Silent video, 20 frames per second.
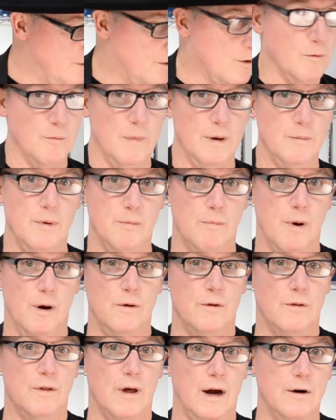Or maybe
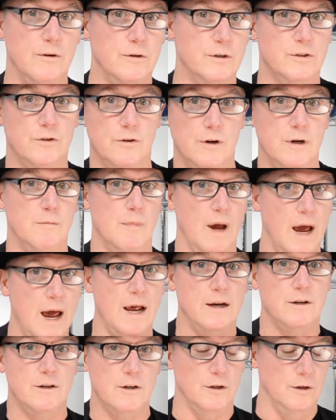both, Irish cream
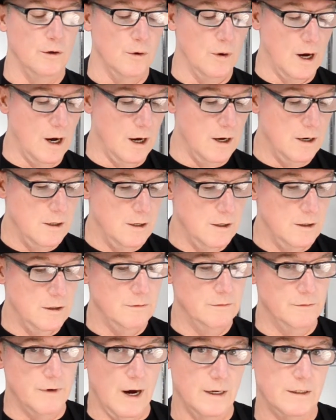and Kahlua,
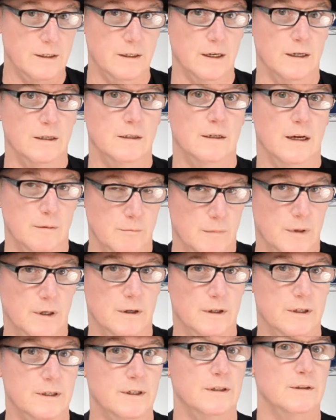vodka and
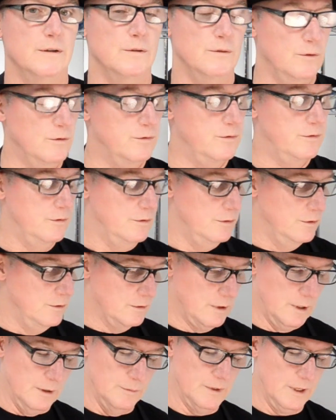milk. Oof,
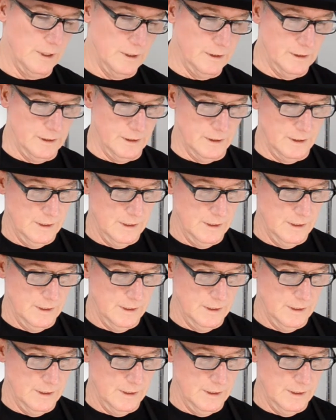I'm telling you,